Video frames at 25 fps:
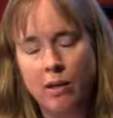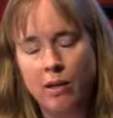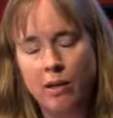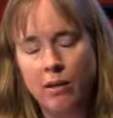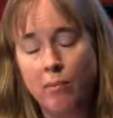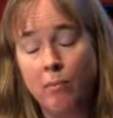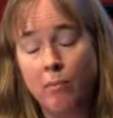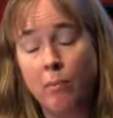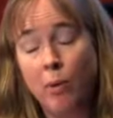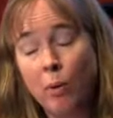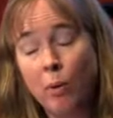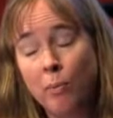and
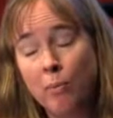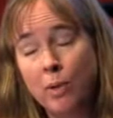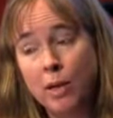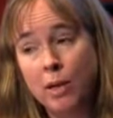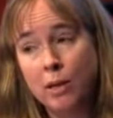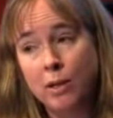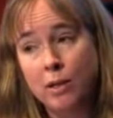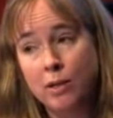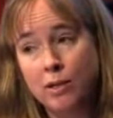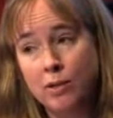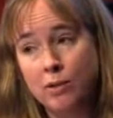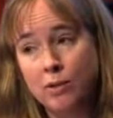the moment
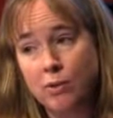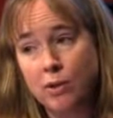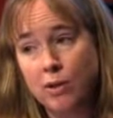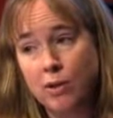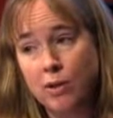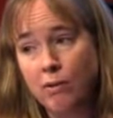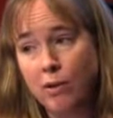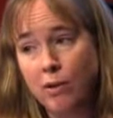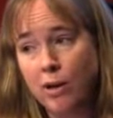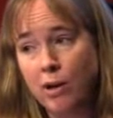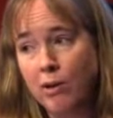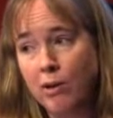in history
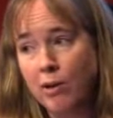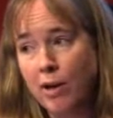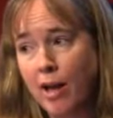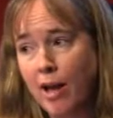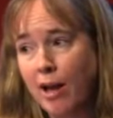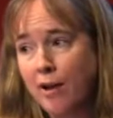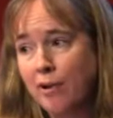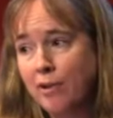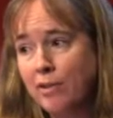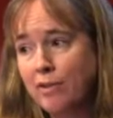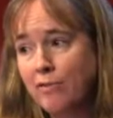that we are now.